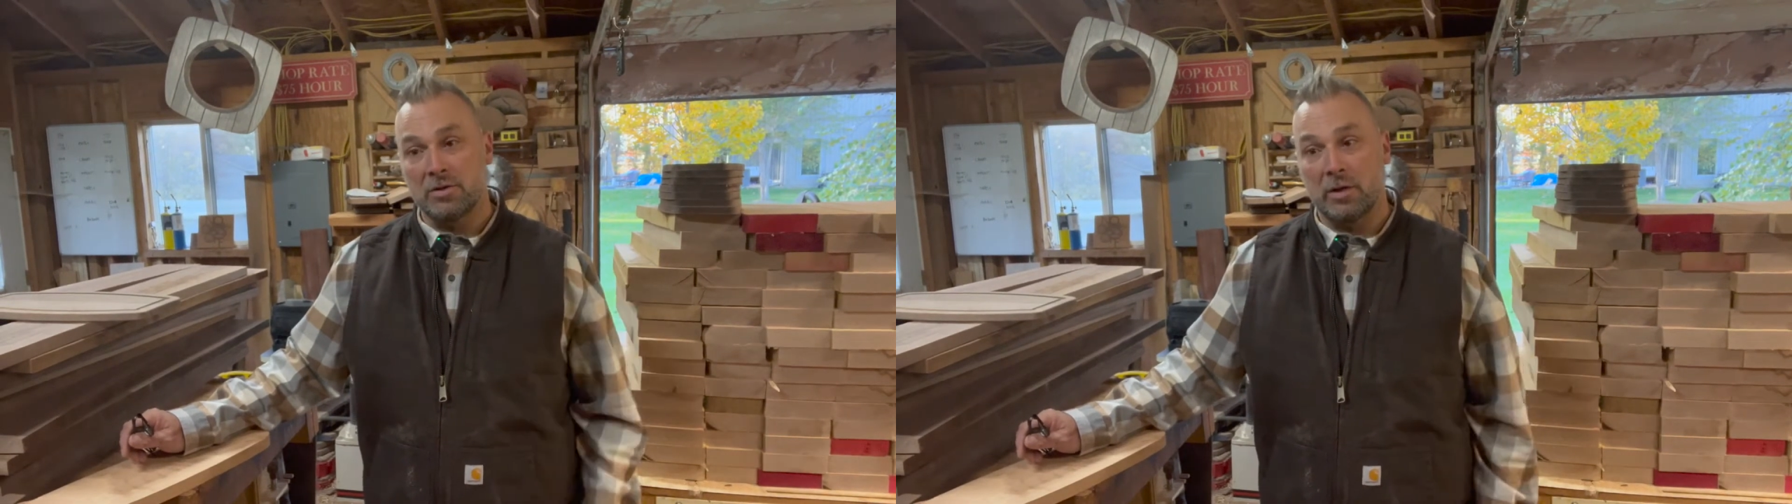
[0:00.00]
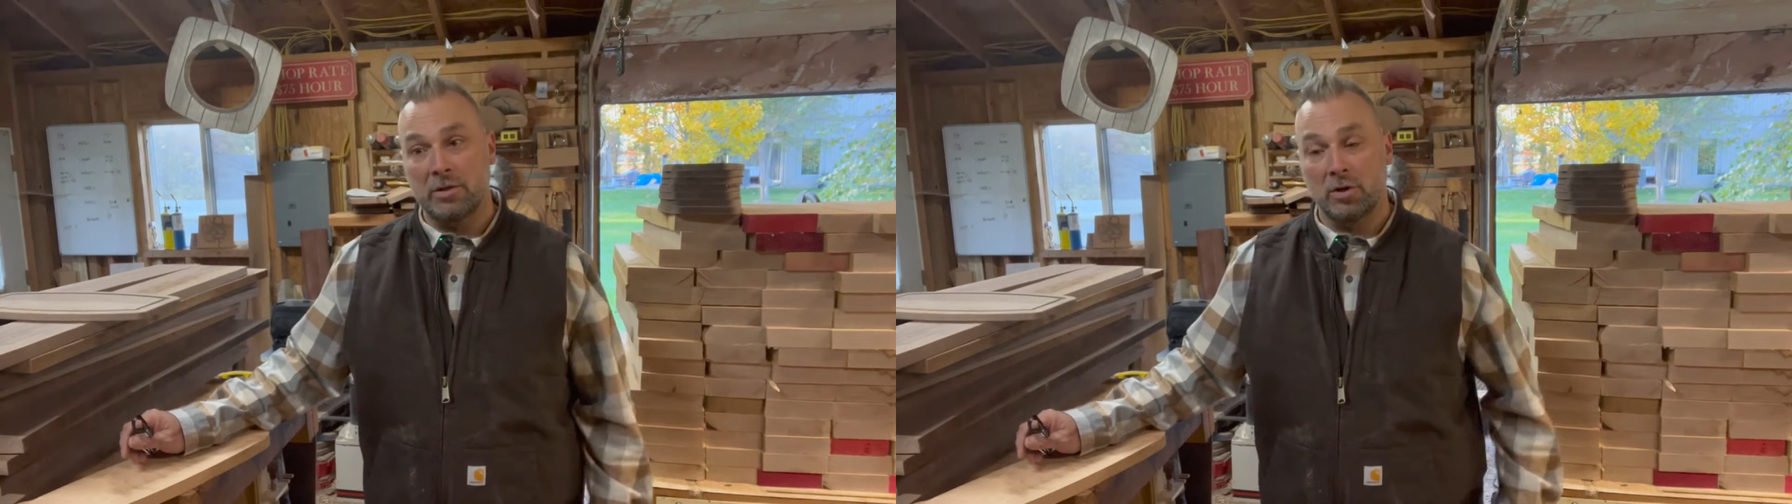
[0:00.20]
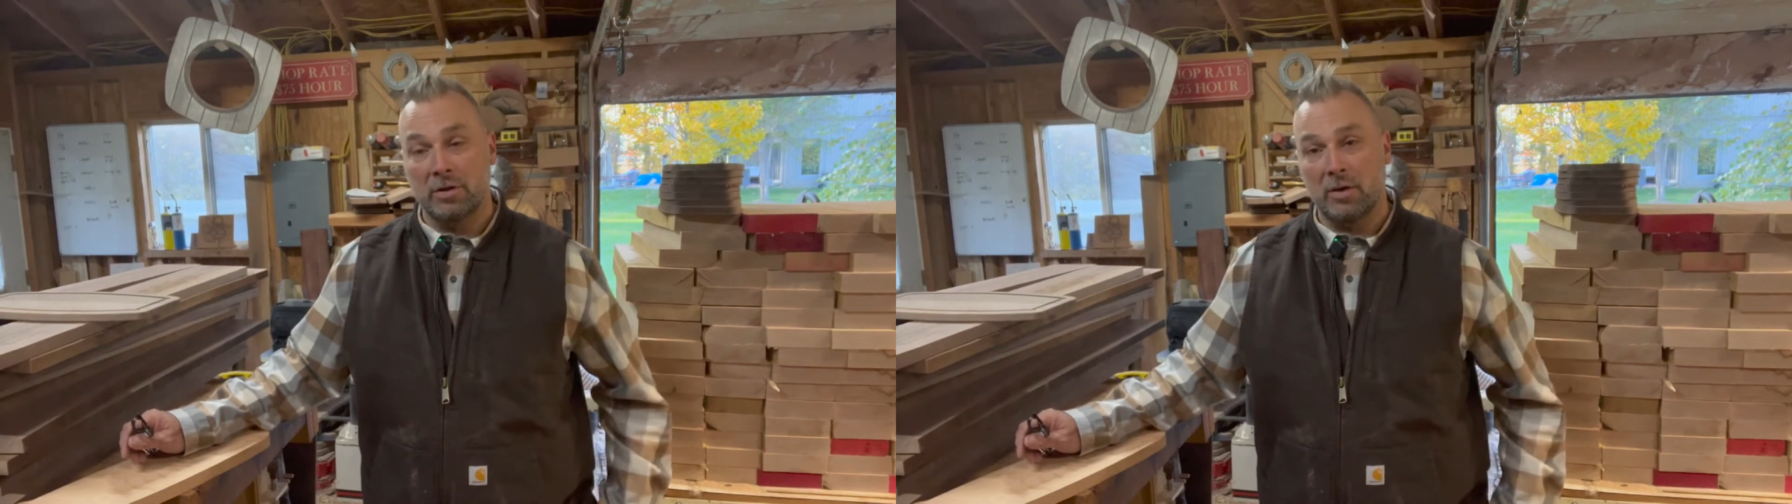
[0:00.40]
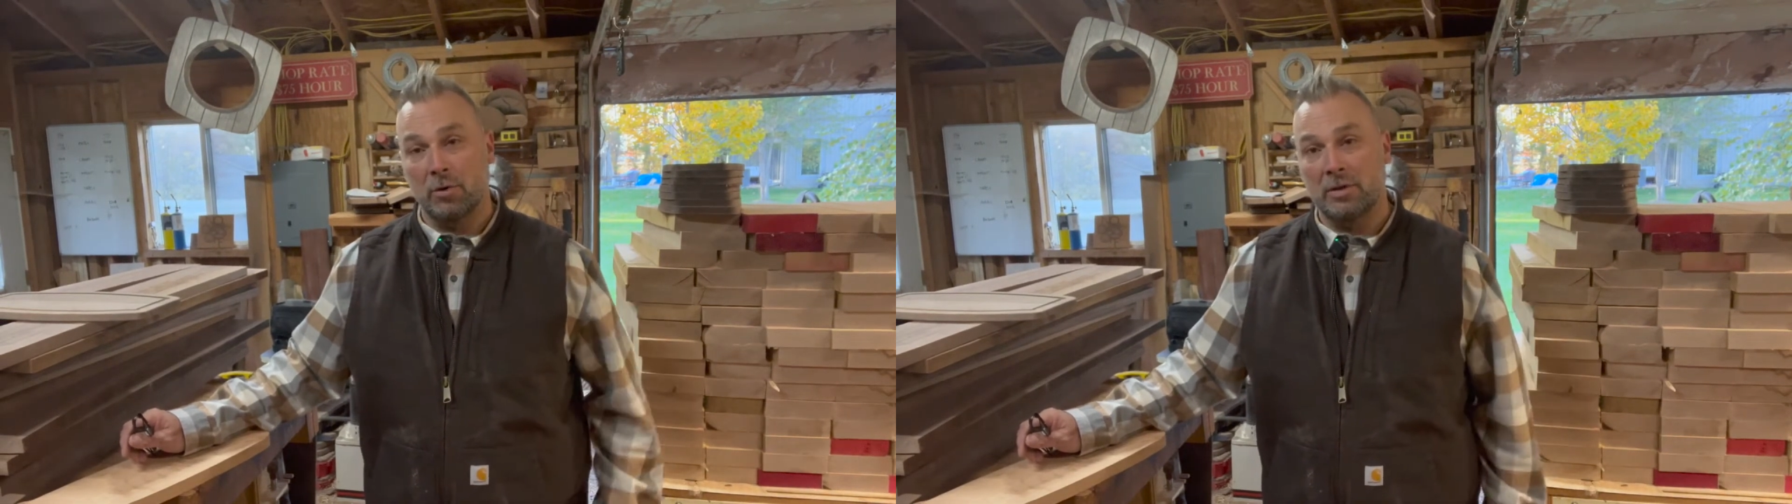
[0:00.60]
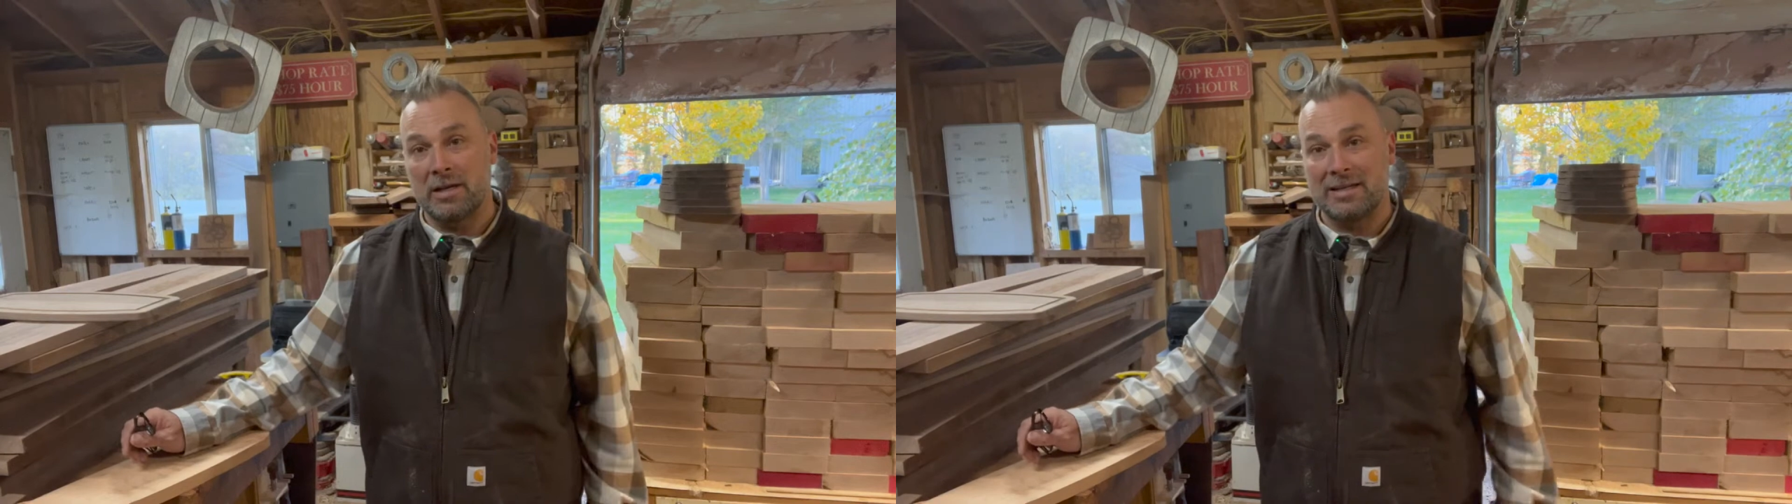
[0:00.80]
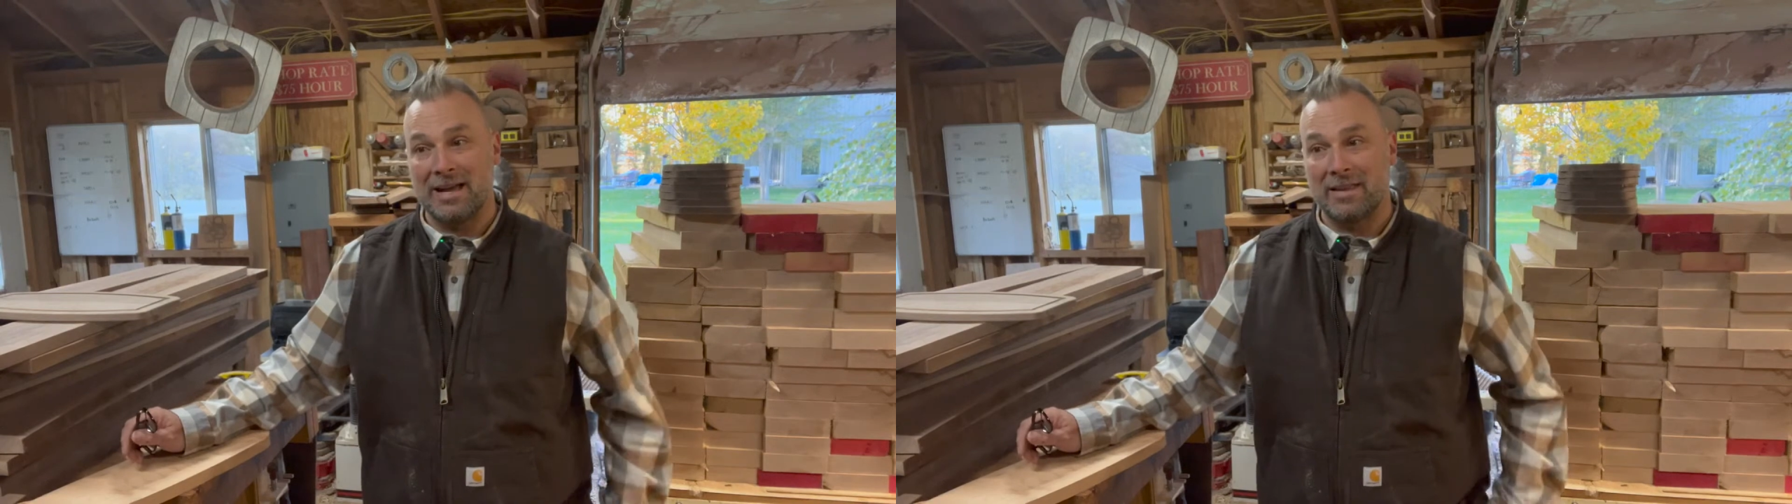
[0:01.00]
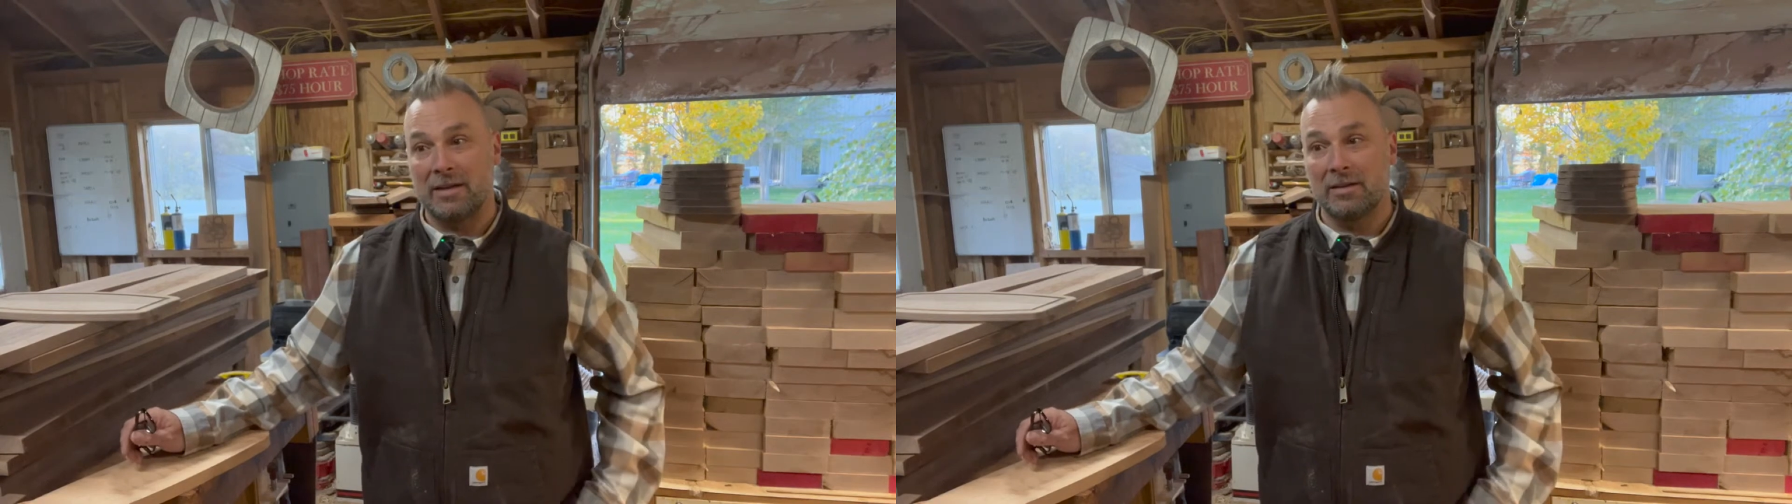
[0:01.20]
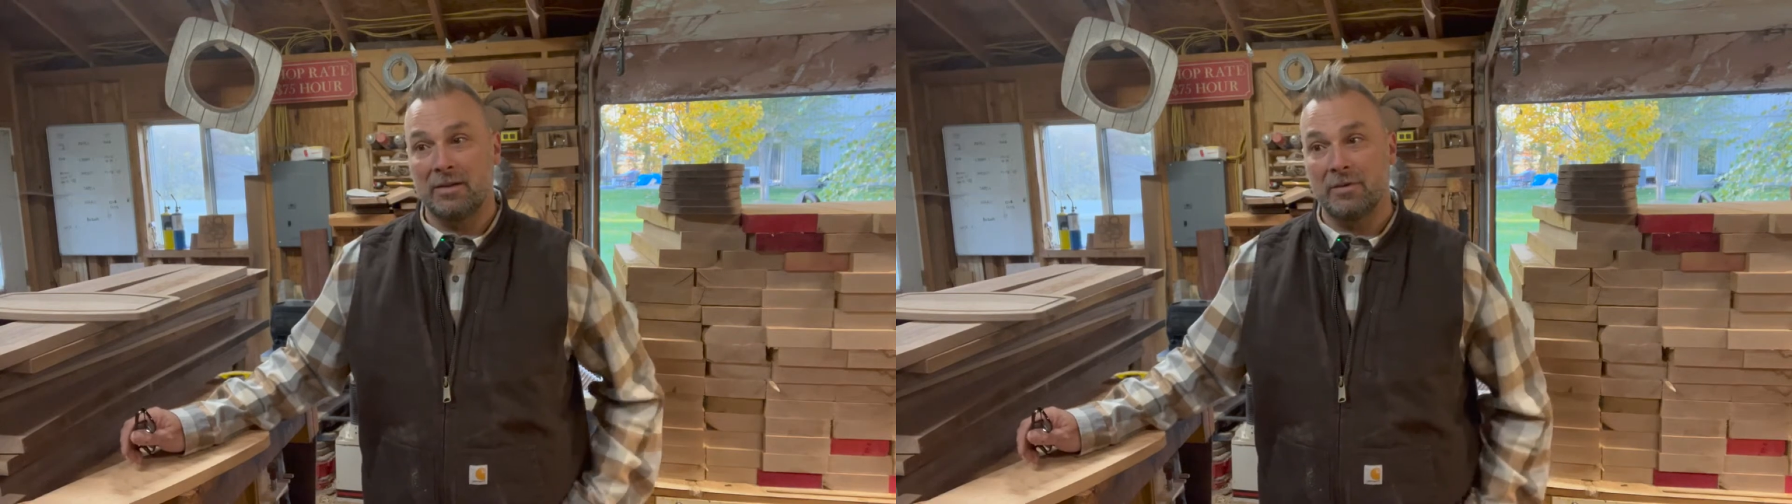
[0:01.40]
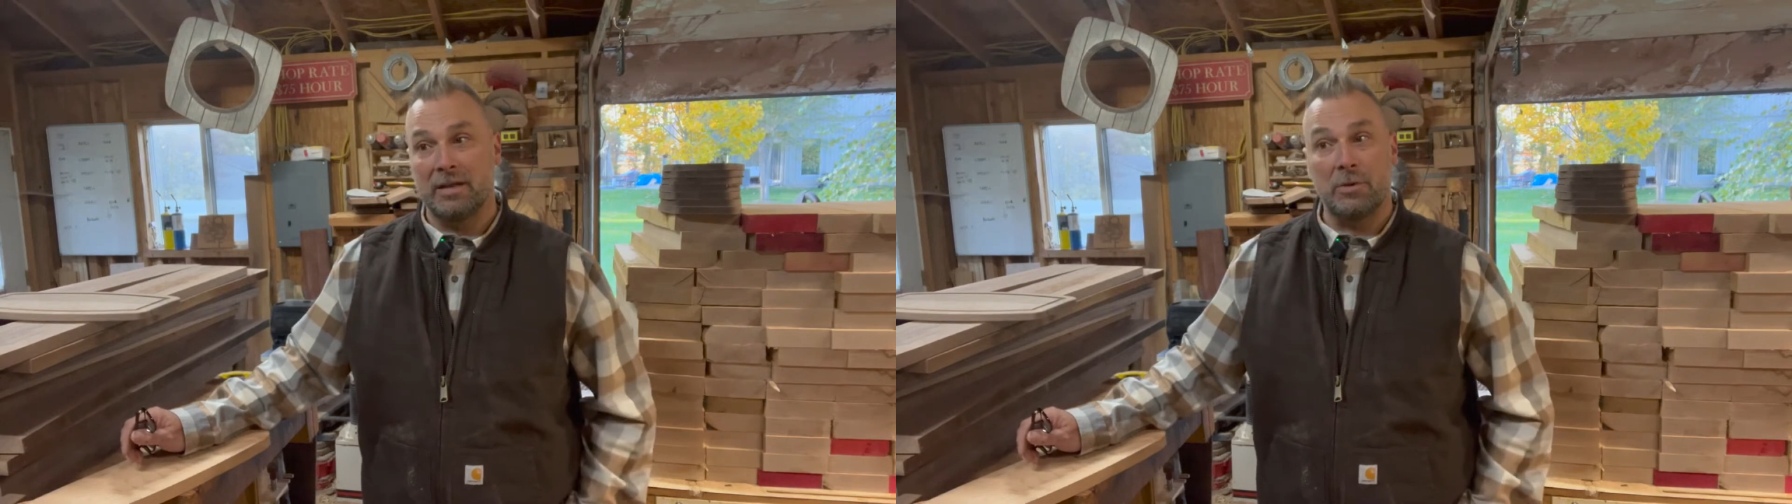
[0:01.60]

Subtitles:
So that turned out real nice. Got that delivered.